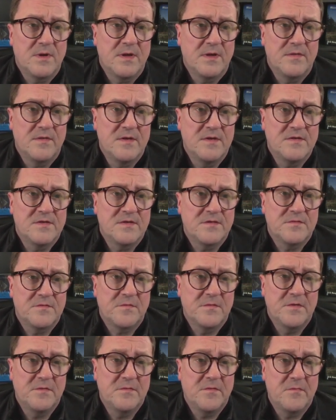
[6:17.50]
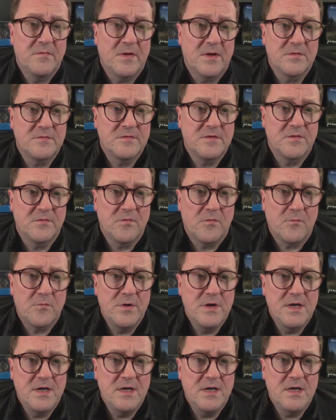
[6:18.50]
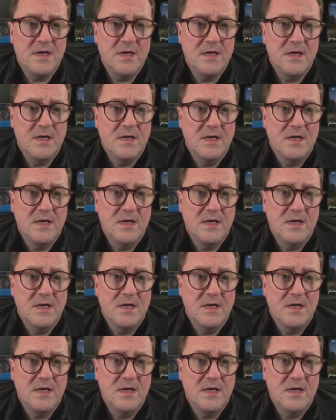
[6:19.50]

this is 50,003,